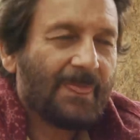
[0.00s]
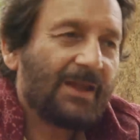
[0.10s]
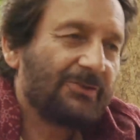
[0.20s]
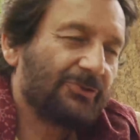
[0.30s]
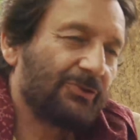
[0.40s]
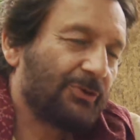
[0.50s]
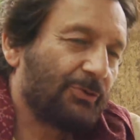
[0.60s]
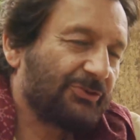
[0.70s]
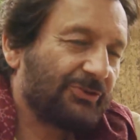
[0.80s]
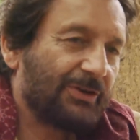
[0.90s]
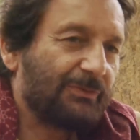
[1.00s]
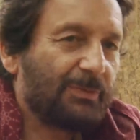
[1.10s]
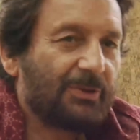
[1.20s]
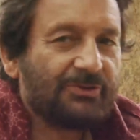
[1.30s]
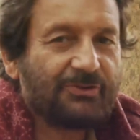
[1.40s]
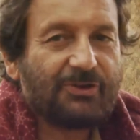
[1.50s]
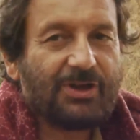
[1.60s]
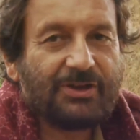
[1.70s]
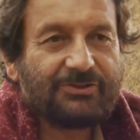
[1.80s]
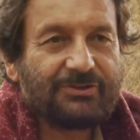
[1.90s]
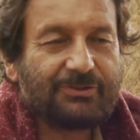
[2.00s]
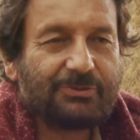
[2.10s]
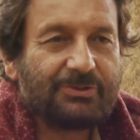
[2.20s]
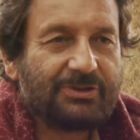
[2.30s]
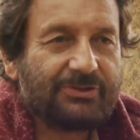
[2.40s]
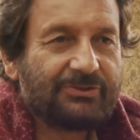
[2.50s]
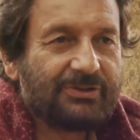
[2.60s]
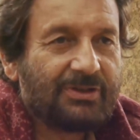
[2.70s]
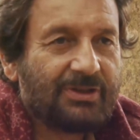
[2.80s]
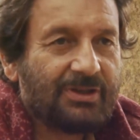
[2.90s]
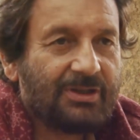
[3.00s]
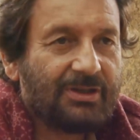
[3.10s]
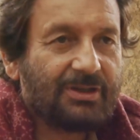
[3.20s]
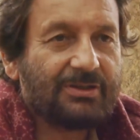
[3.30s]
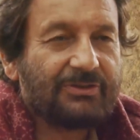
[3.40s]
And so the question everybody's going to ask you is, in